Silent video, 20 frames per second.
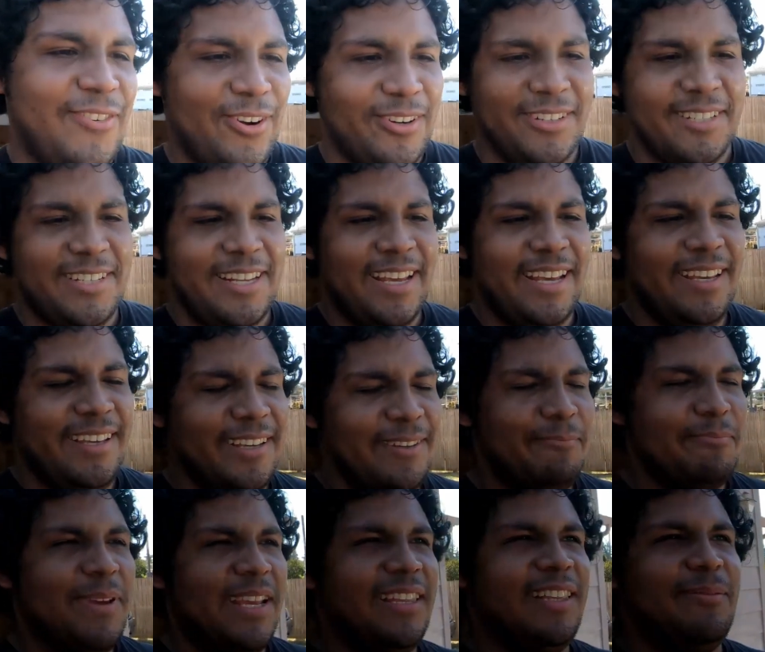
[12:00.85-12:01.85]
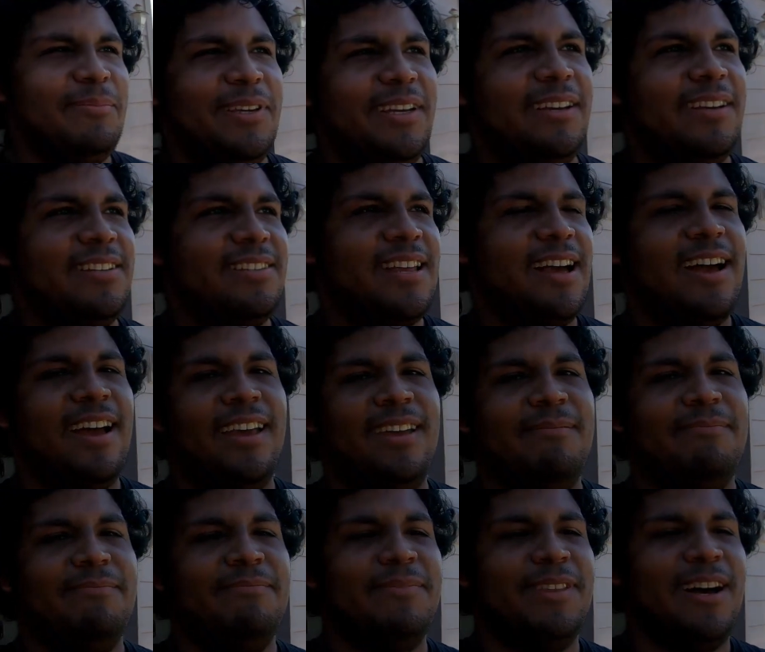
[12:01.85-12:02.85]
of hard to say, mainly because I
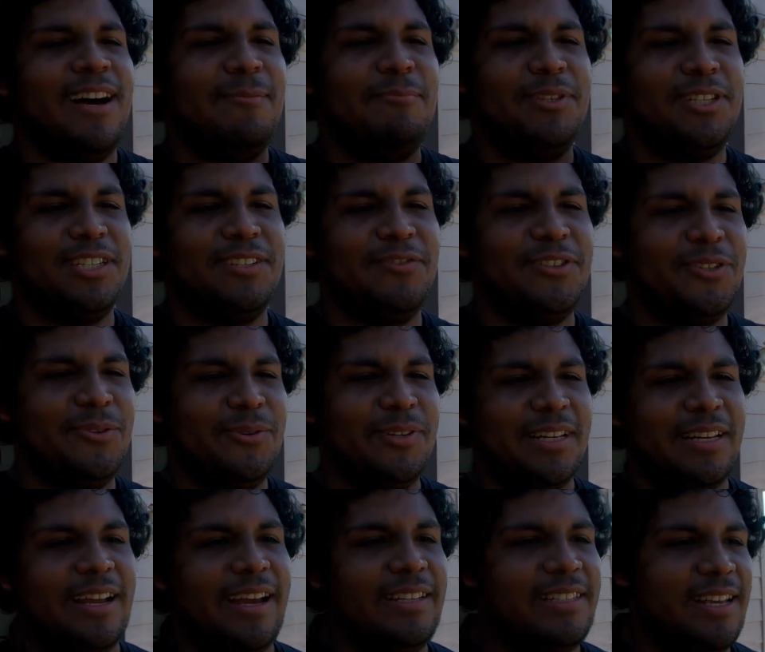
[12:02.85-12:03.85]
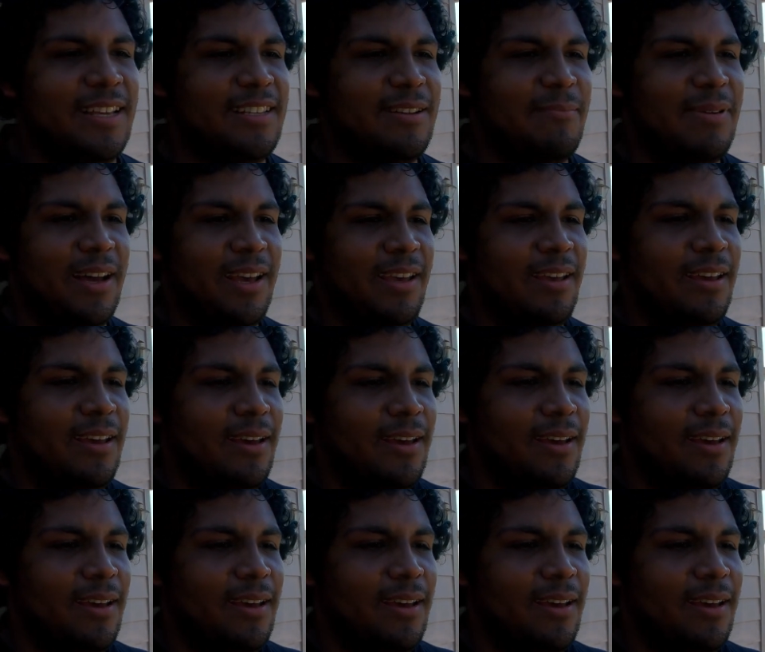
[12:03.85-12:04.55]
am the opposite of a Seuss and I tend to buy